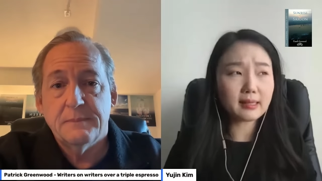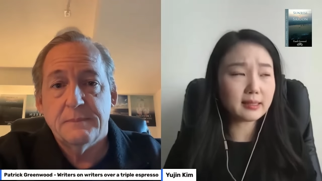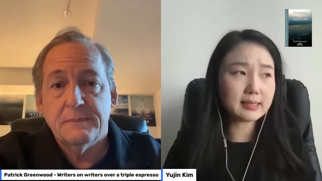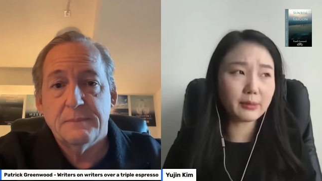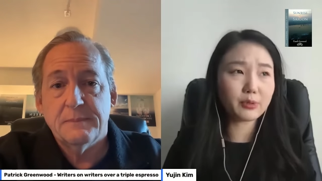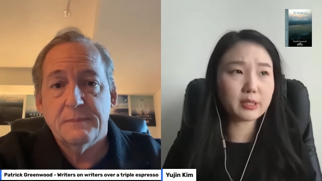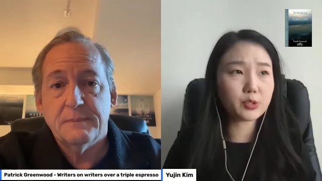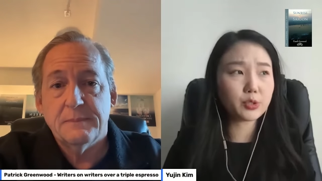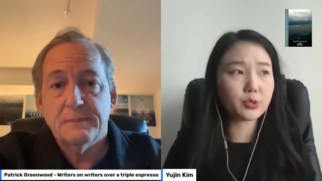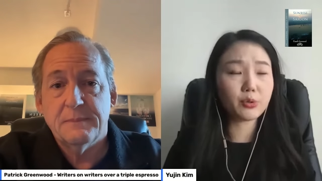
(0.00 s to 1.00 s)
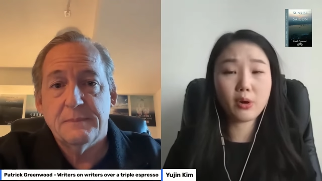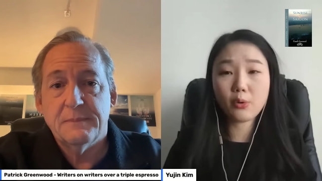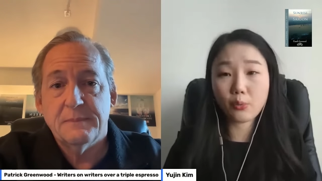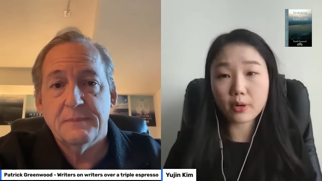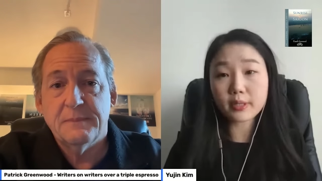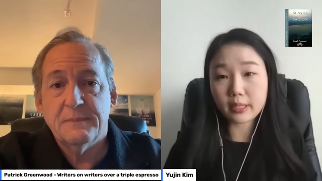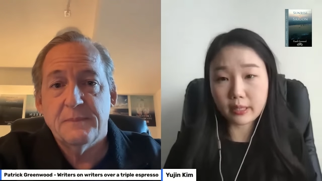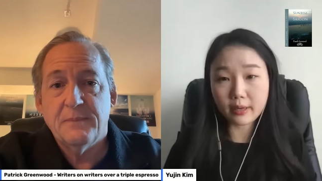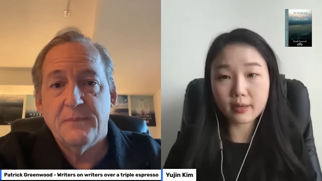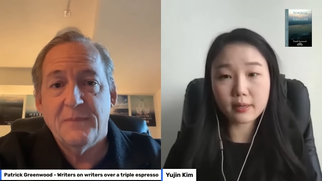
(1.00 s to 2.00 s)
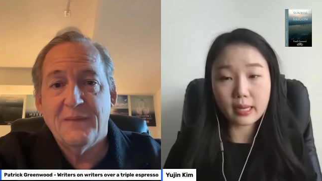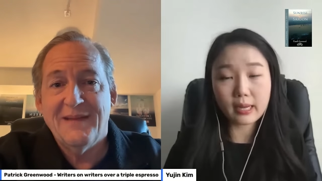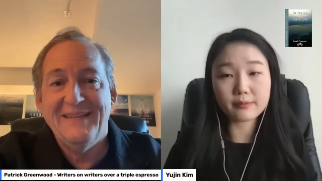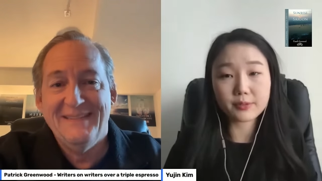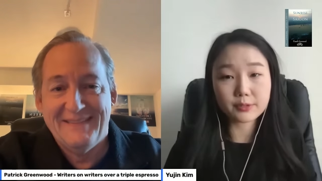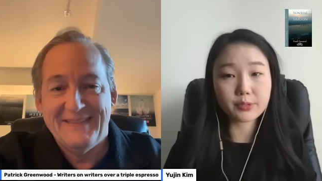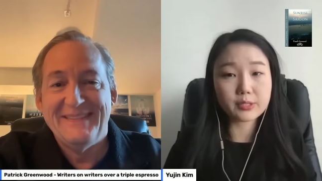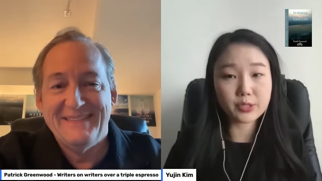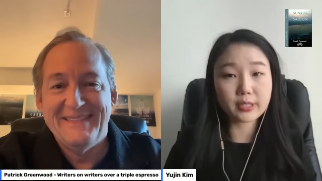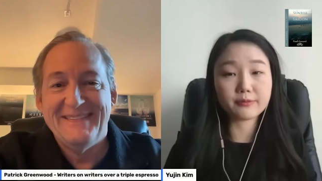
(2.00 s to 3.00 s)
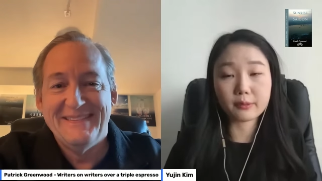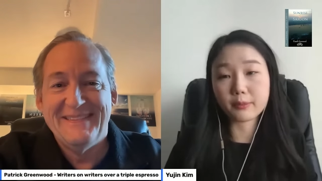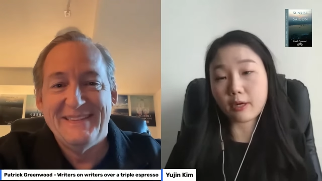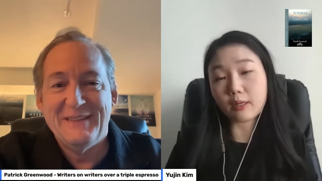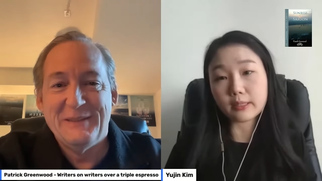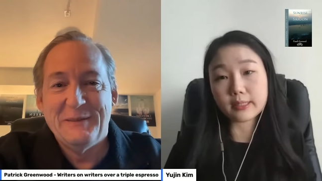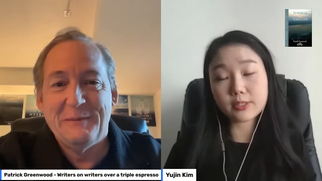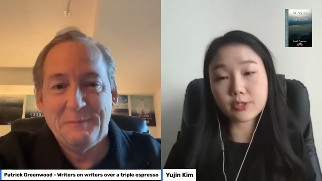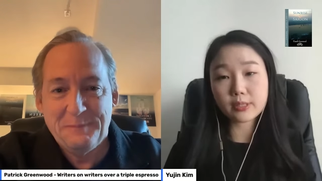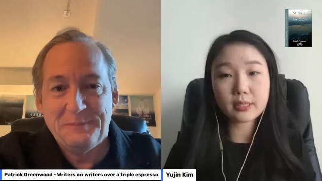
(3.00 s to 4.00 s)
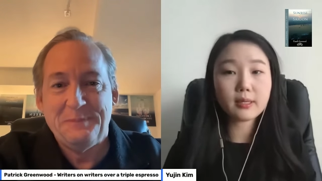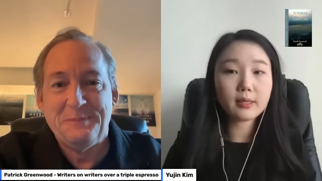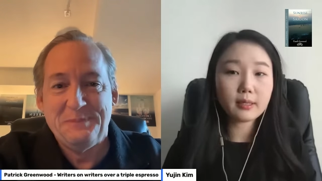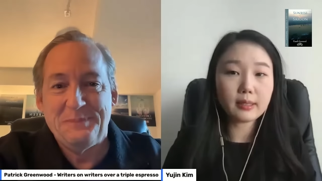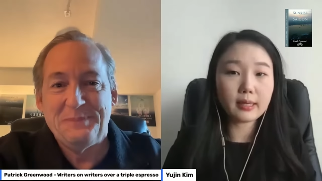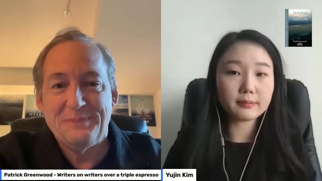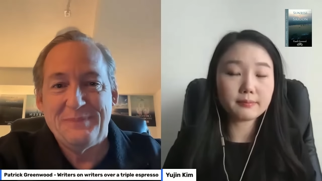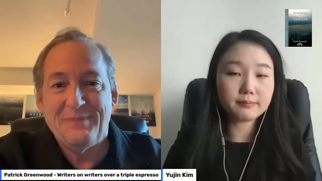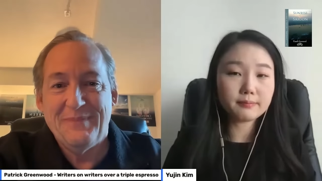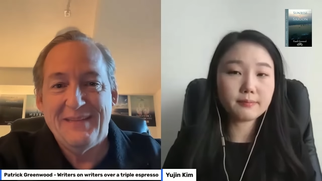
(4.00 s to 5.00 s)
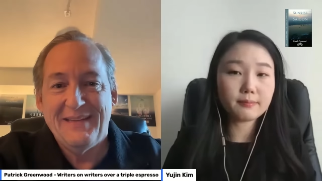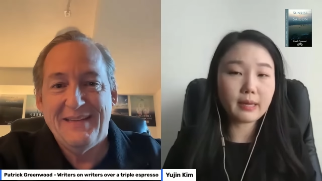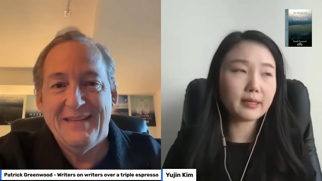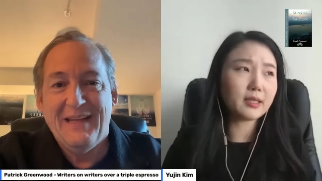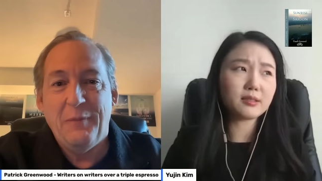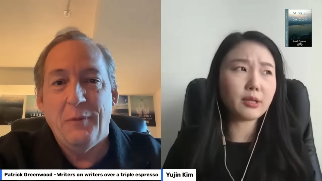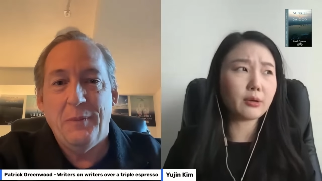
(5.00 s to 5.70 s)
Speaker 1: at least I wanted to work here after mm-hmm. graduating from college. Mm-hmm. Yeah. I didn't